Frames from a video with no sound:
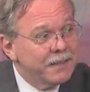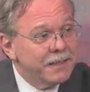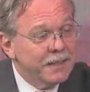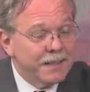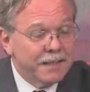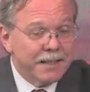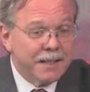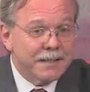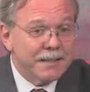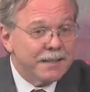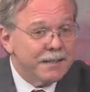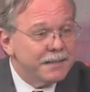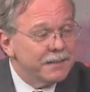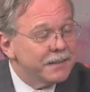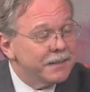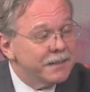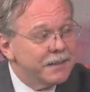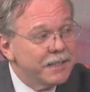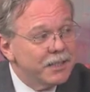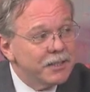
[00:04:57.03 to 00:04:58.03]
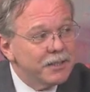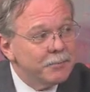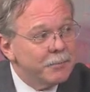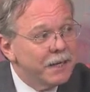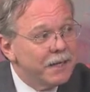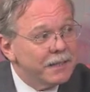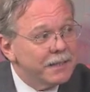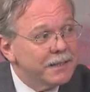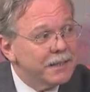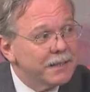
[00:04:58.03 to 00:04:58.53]
And I think they care
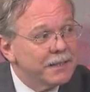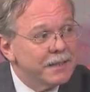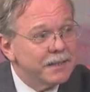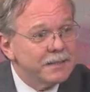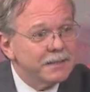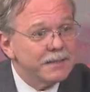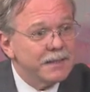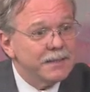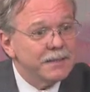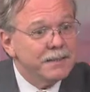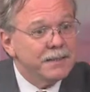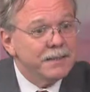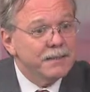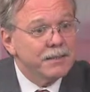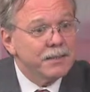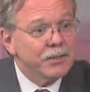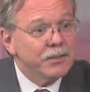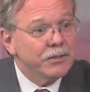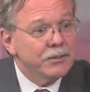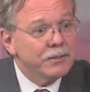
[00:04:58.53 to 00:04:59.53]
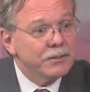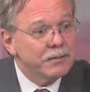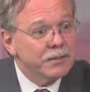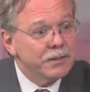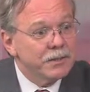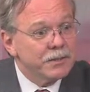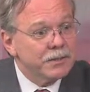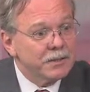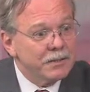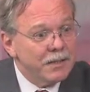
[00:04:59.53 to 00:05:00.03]
about it. I think they need
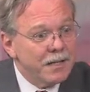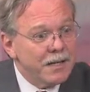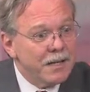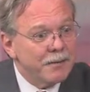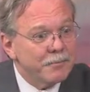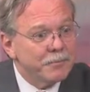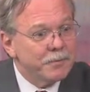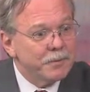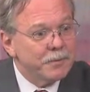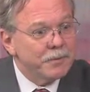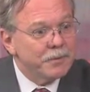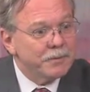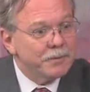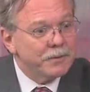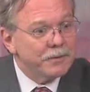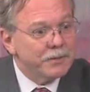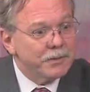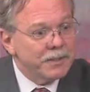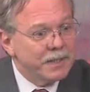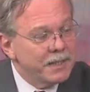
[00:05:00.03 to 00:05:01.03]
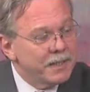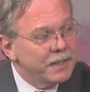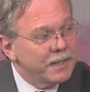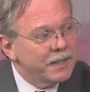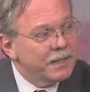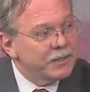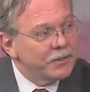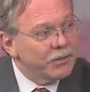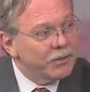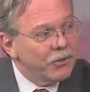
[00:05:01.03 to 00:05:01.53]
to stop staying
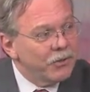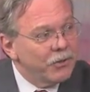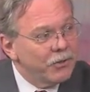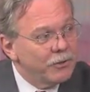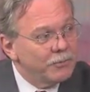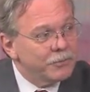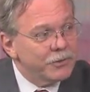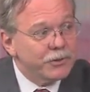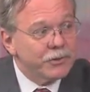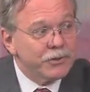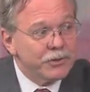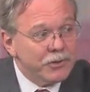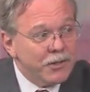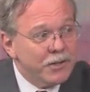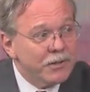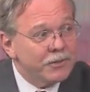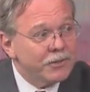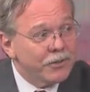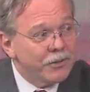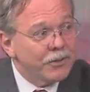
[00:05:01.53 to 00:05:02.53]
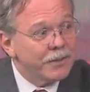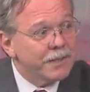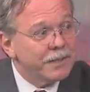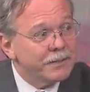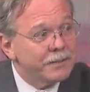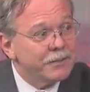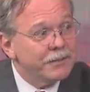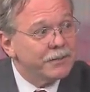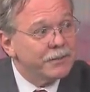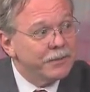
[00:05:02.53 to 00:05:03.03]
in their homes and start talking
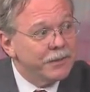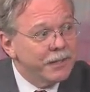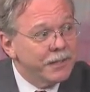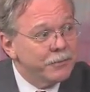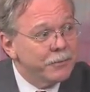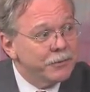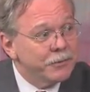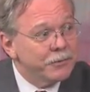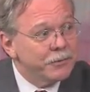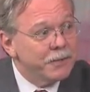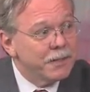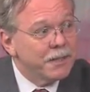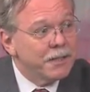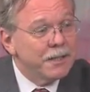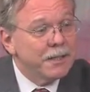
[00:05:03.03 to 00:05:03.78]
to their neighbors,